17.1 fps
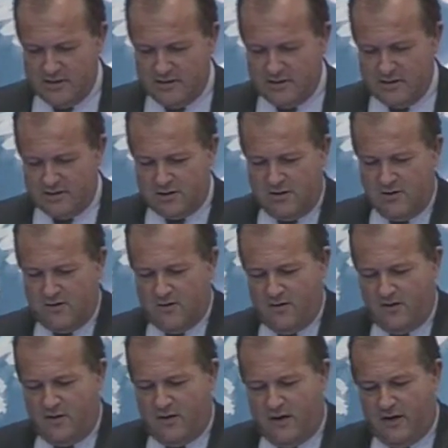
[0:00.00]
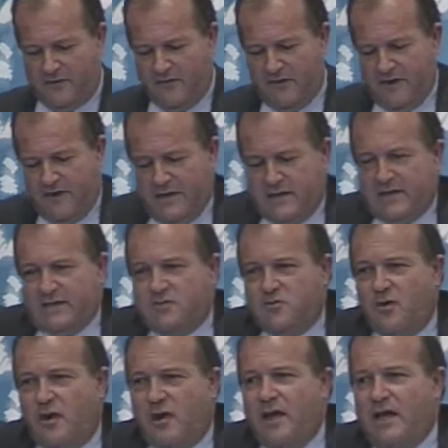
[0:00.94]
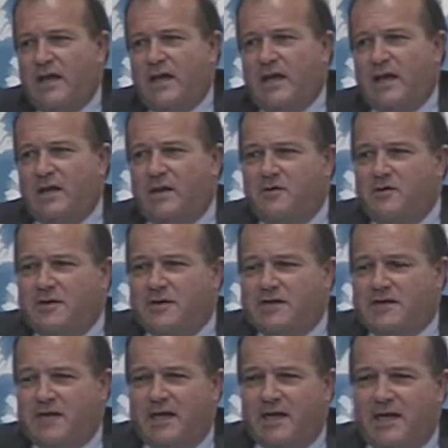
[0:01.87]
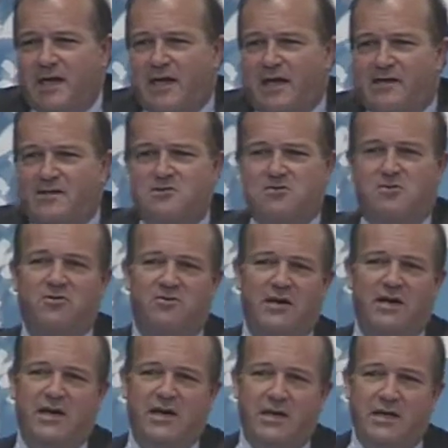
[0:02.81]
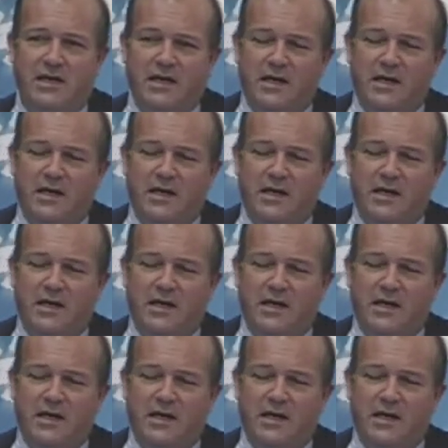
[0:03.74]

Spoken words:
So I think it's why we say strongly